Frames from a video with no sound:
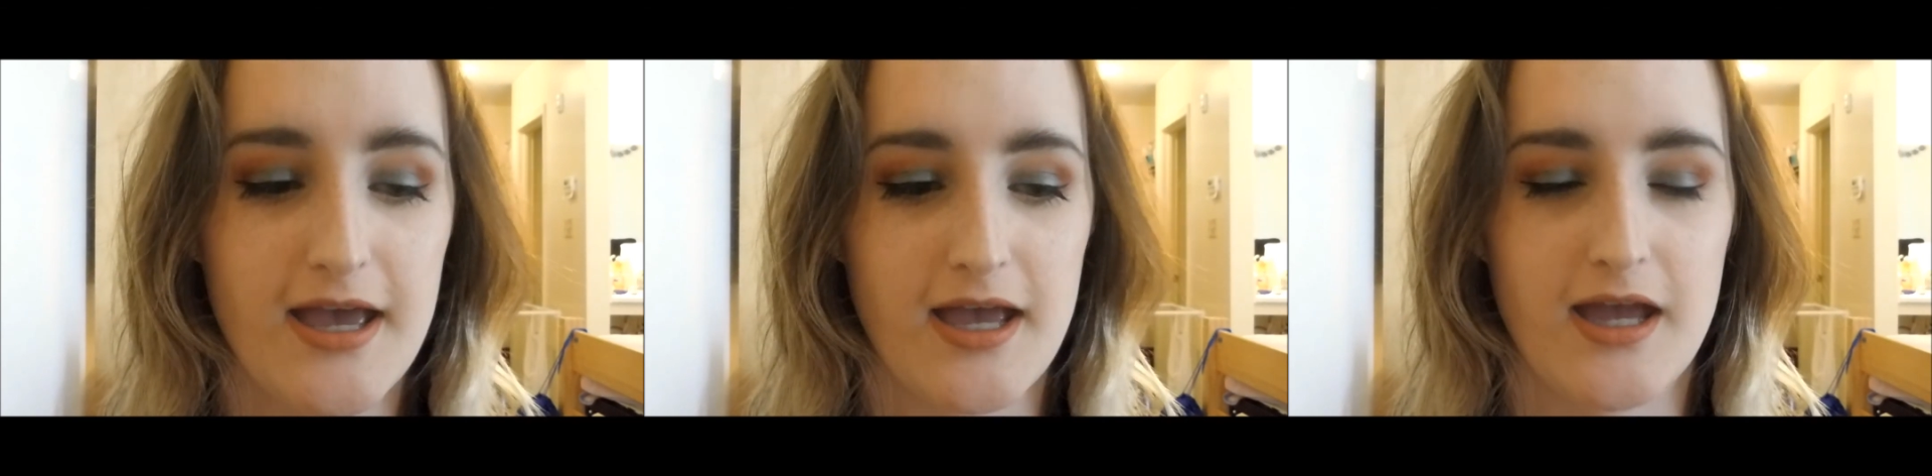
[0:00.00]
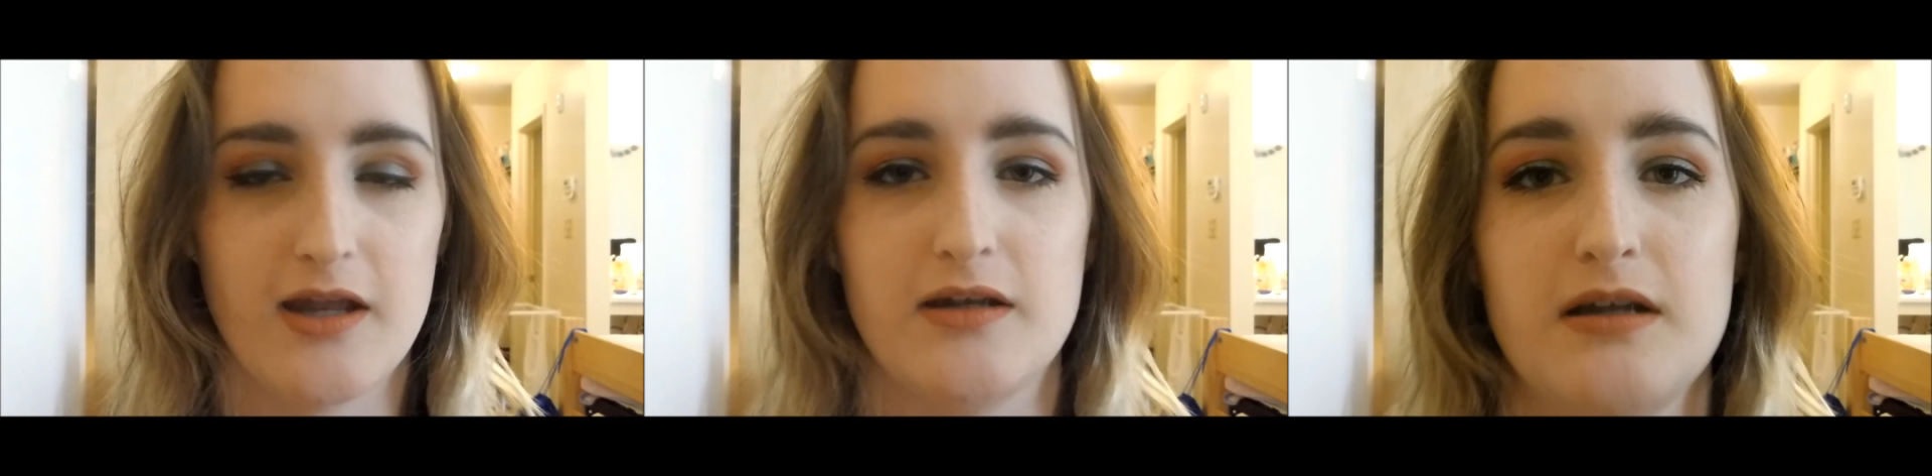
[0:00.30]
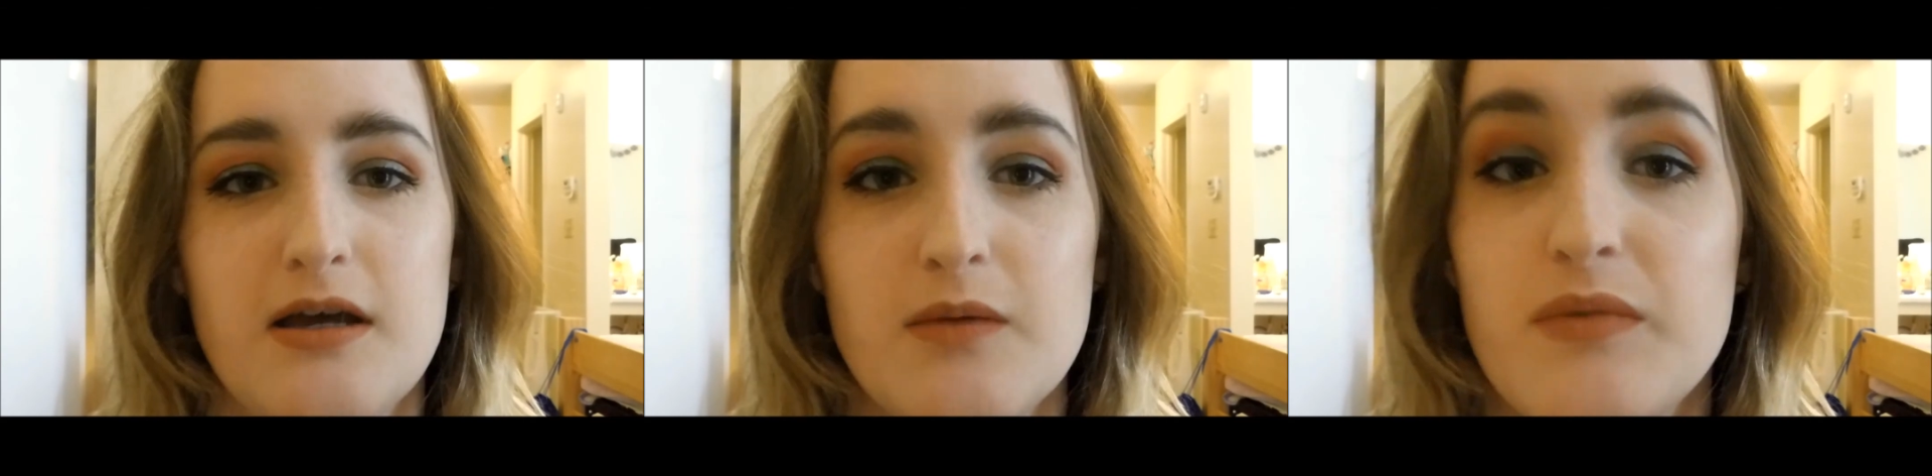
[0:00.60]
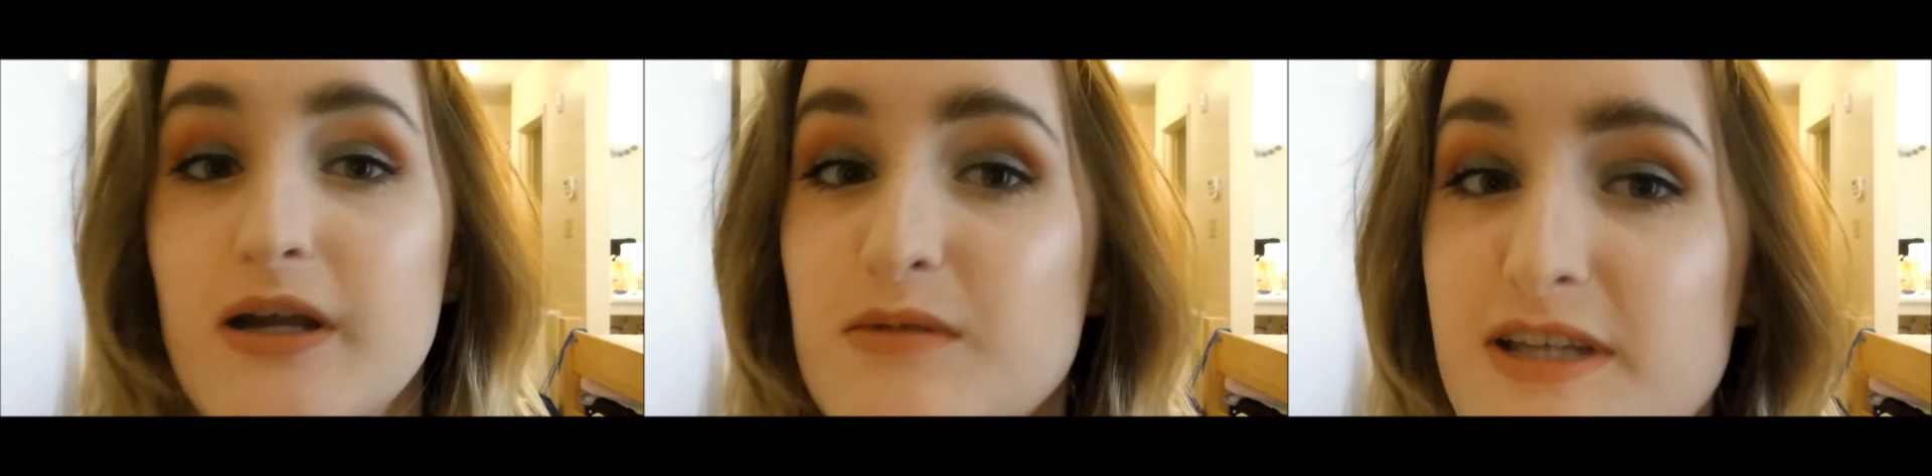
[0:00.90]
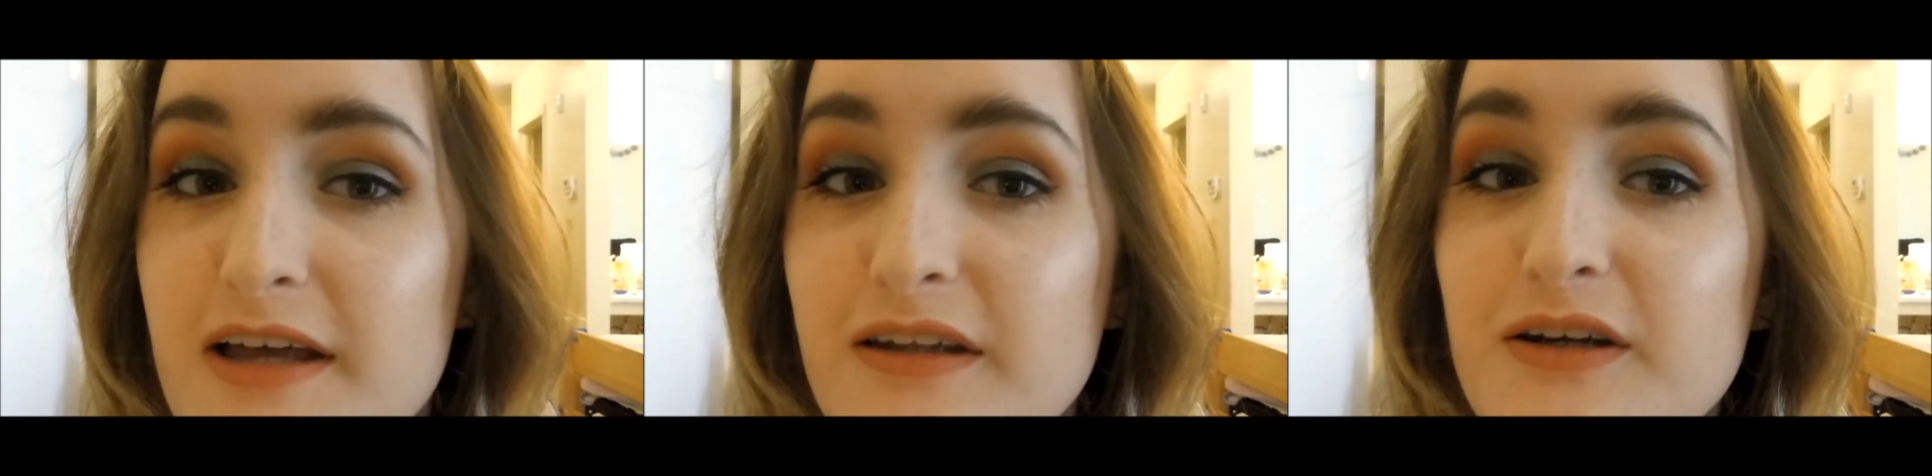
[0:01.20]
And my name is
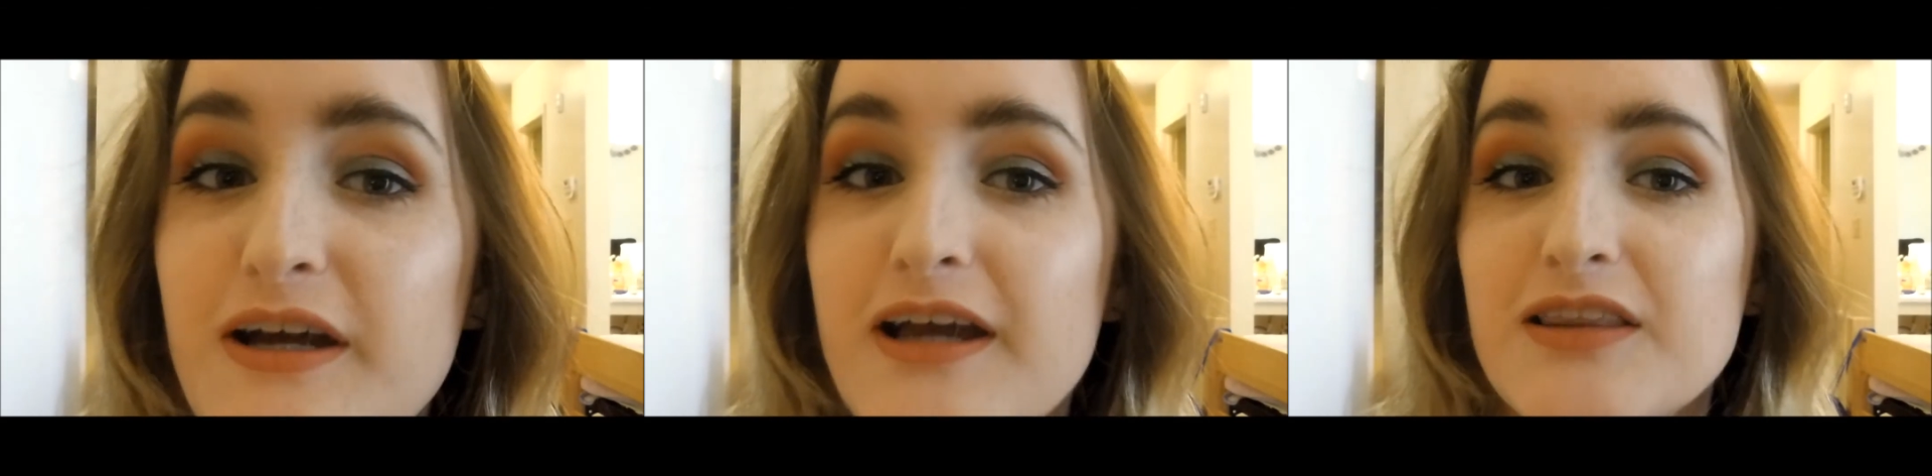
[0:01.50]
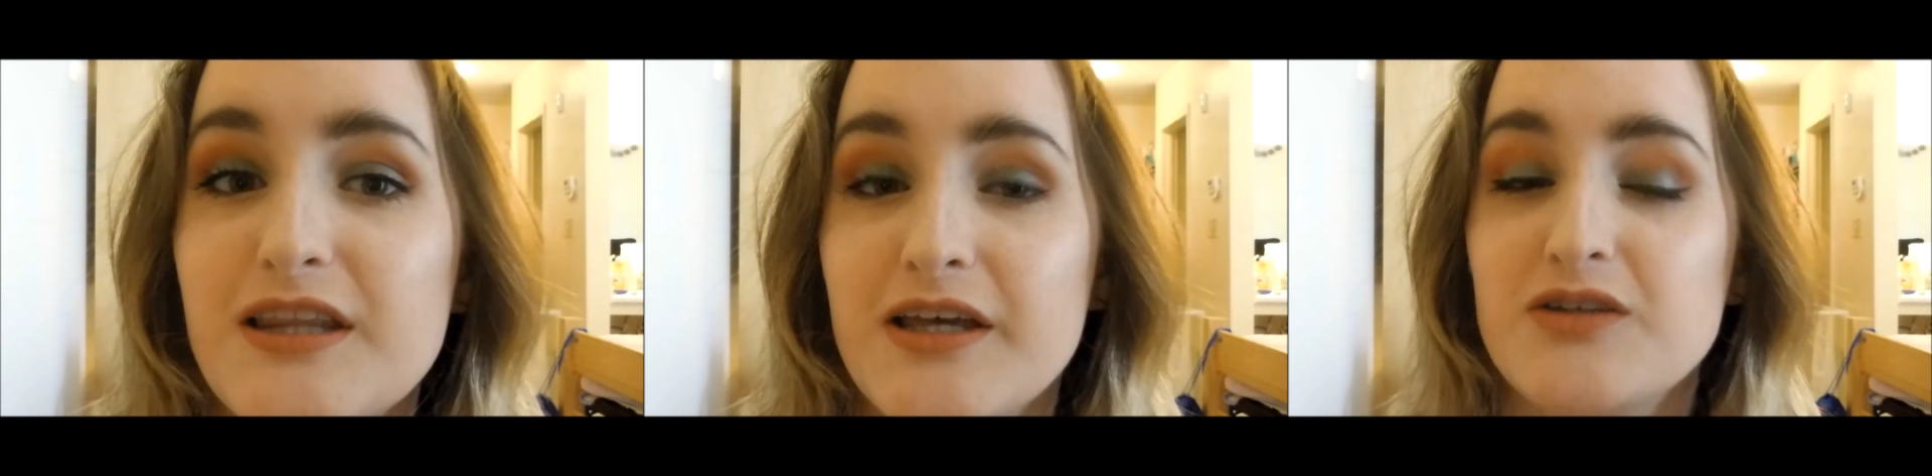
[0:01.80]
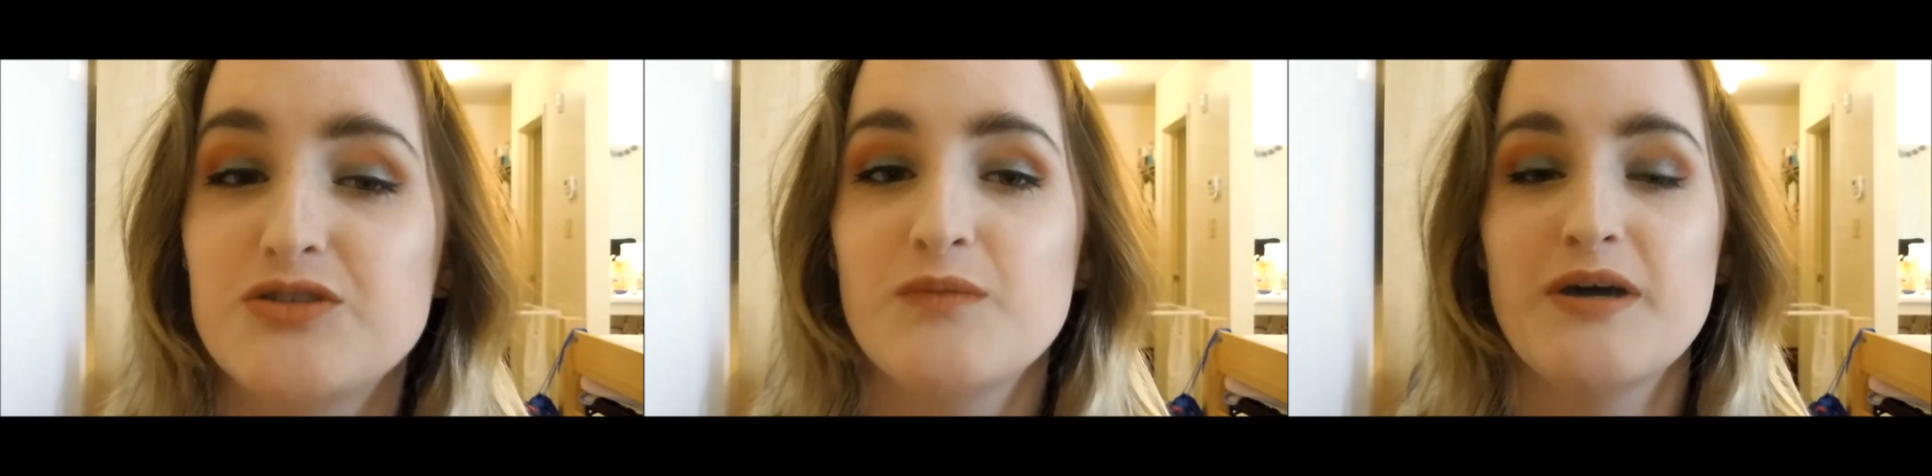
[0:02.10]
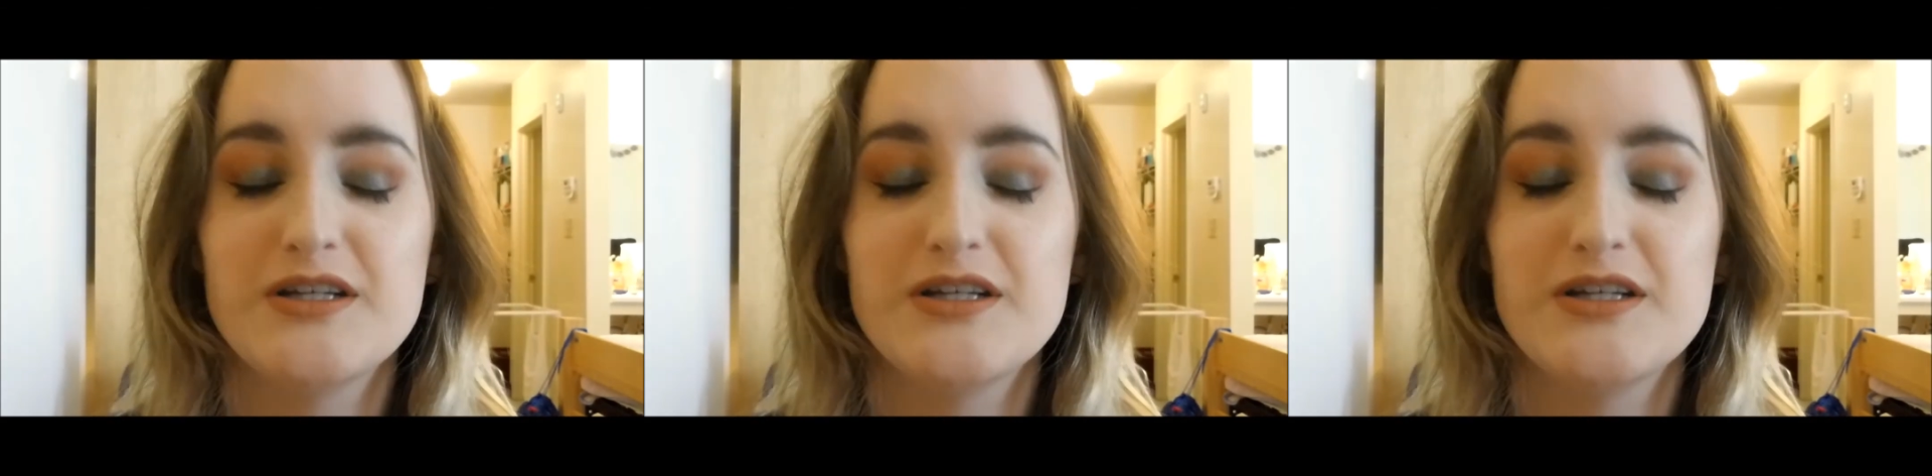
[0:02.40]
Heather, and thank you so much.